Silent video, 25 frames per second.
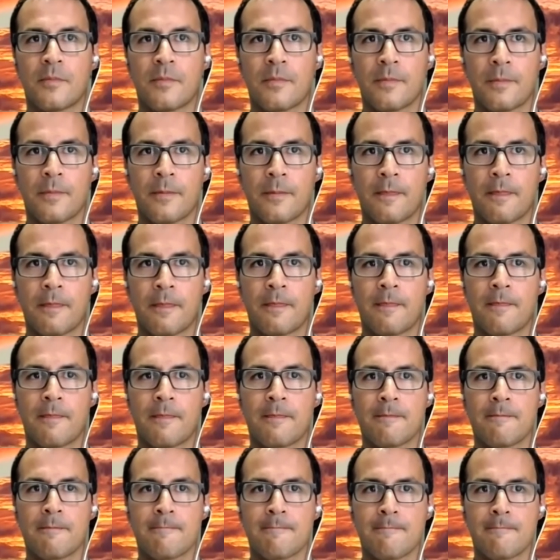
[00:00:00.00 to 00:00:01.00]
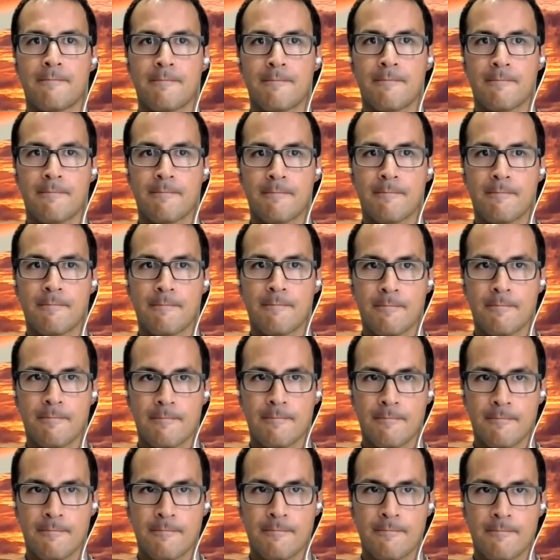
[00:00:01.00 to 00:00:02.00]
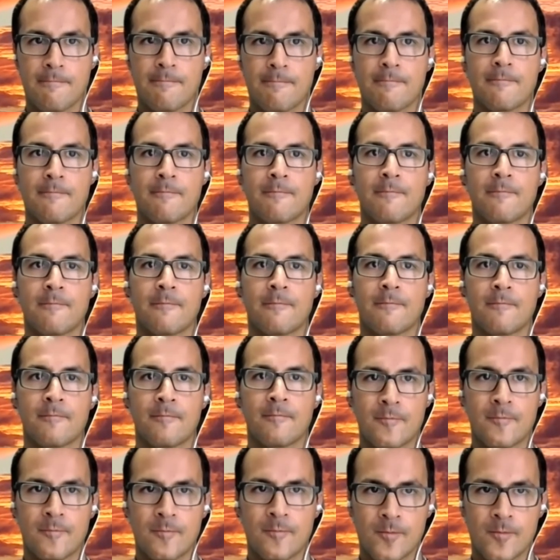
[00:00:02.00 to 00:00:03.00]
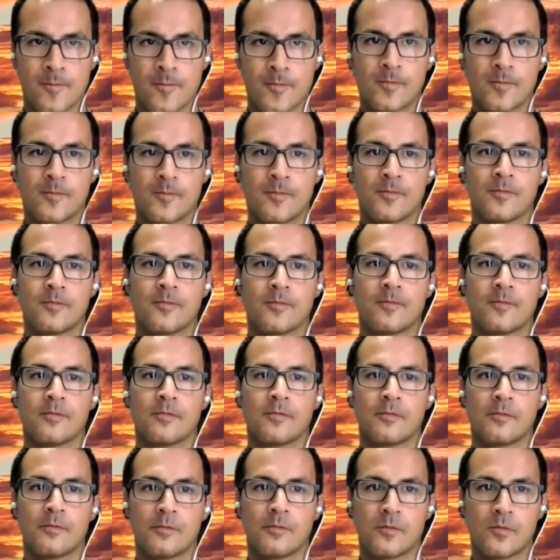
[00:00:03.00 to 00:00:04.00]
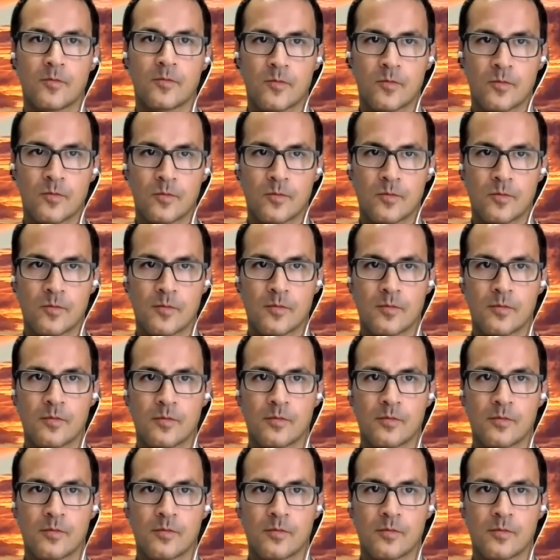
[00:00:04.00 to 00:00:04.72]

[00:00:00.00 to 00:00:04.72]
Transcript: No words are spoken by the person on screen.